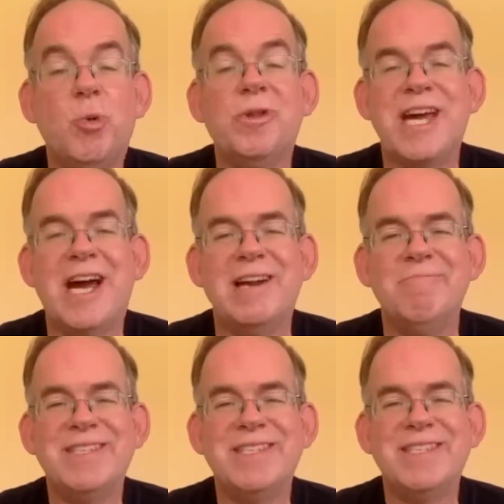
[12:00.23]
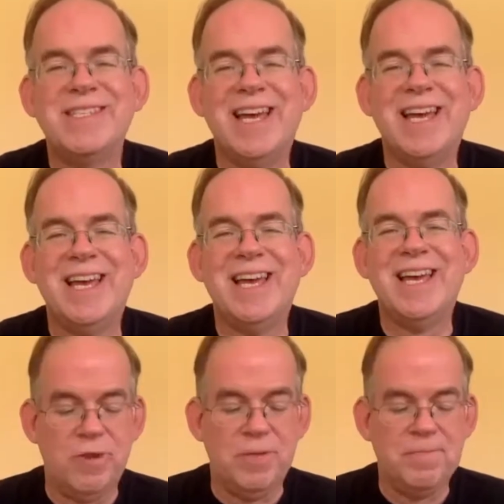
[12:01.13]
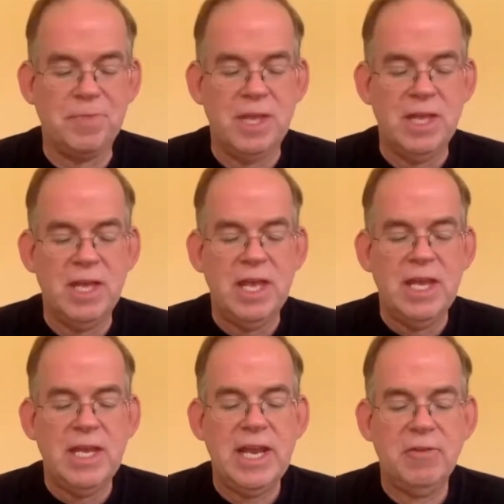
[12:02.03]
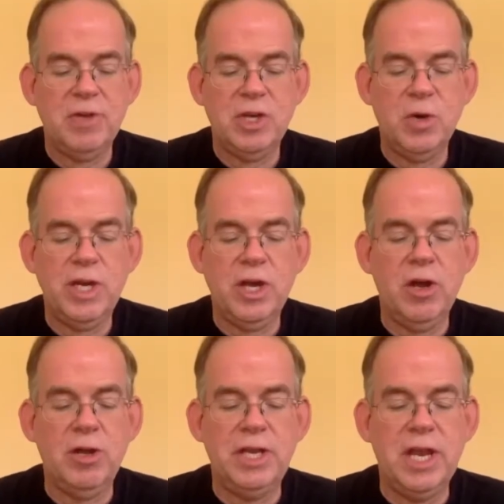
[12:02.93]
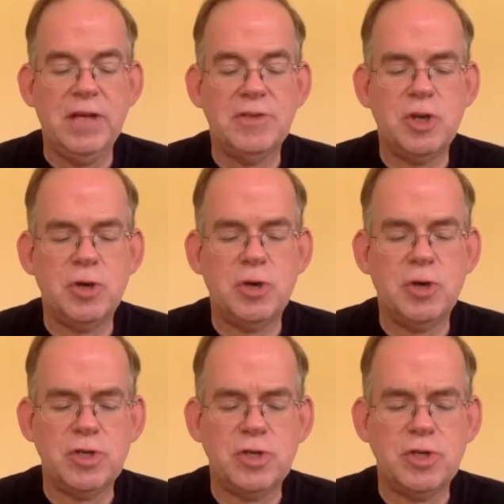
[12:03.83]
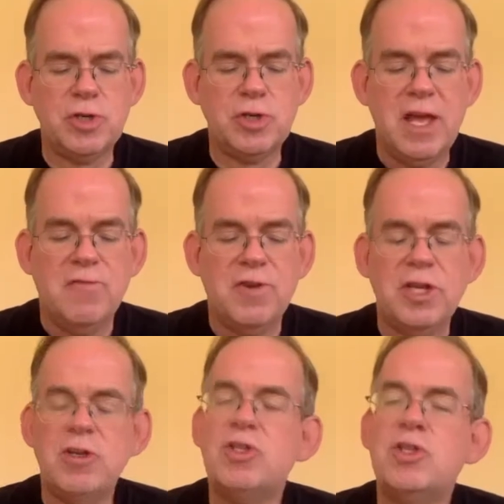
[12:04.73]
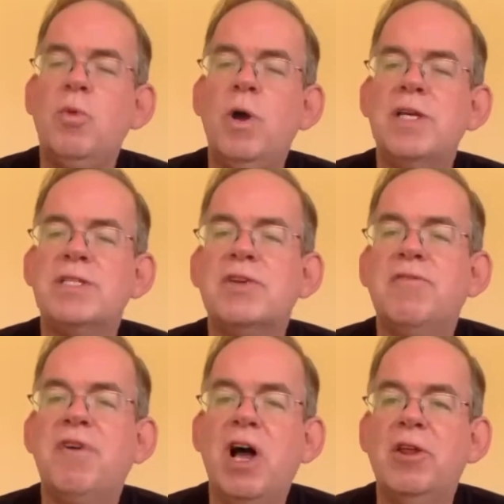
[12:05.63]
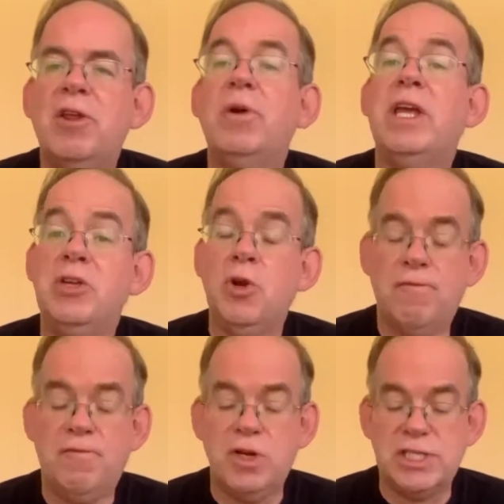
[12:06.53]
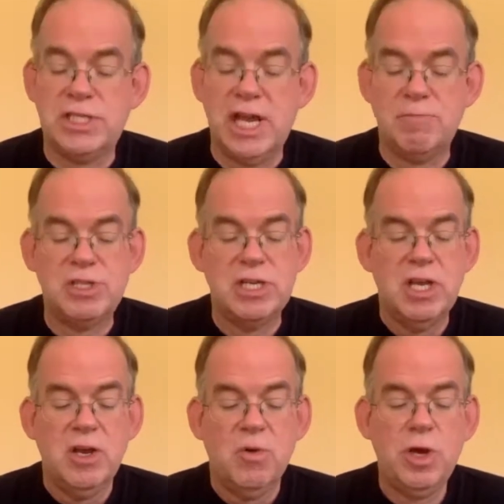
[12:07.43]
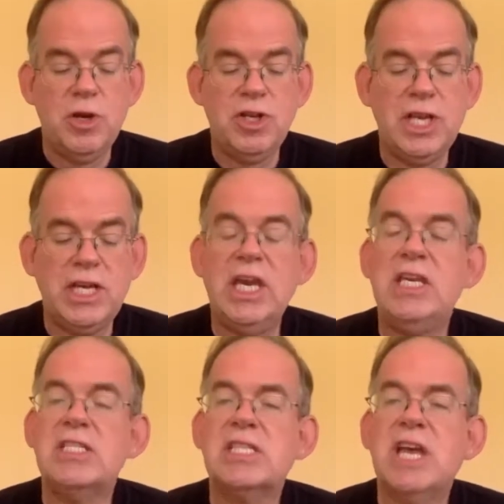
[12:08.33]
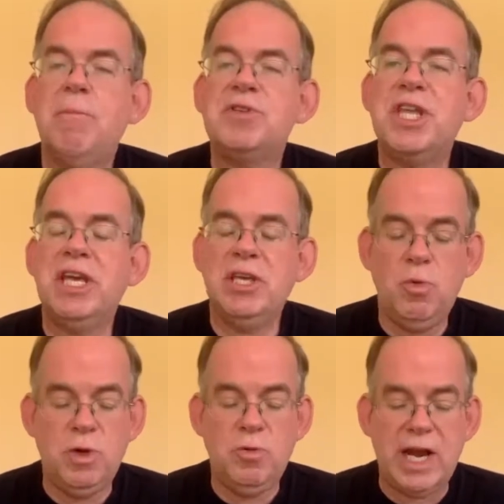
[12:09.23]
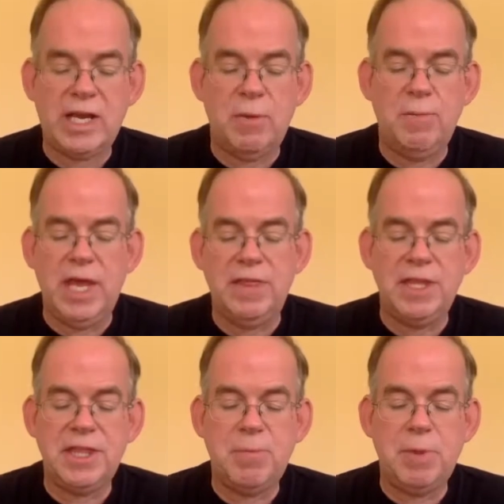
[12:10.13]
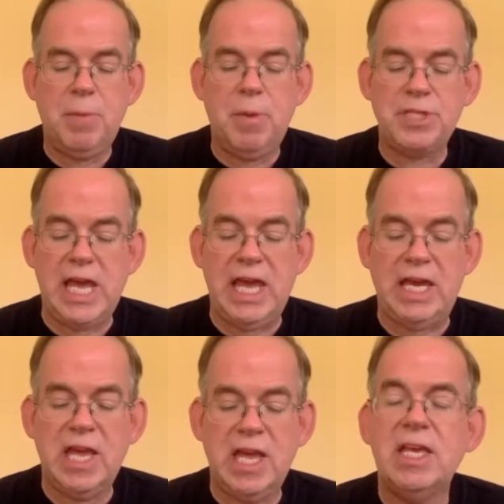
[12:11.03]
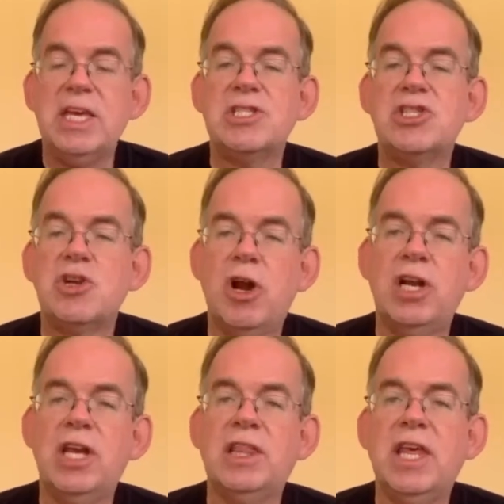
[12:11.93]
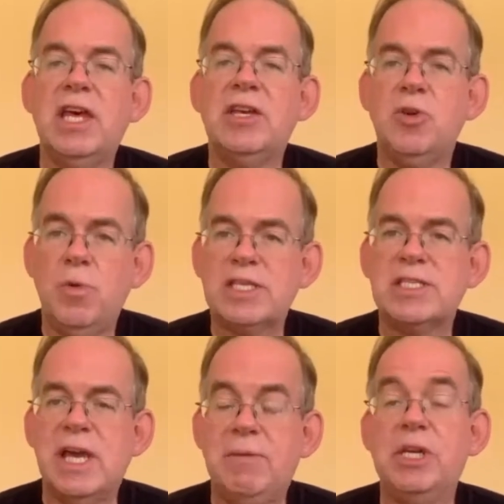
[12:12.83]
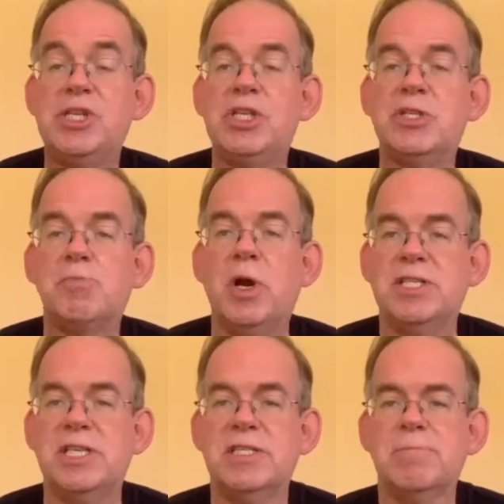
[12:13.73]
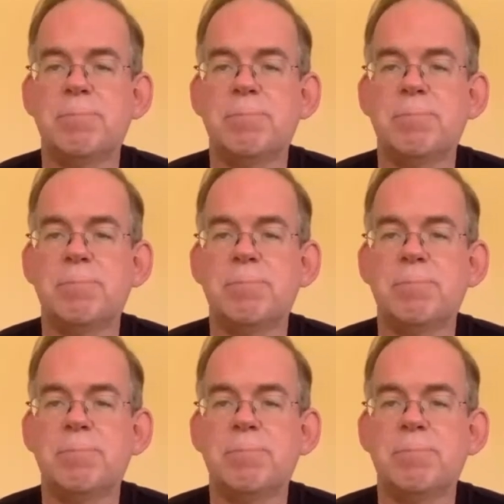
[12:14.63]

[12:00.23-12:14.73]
times during COVID. Now, going on, Tokozile, for those who want to follow in your footsteps, what are the key steps that you would recommend that people take in starting the US admissions process?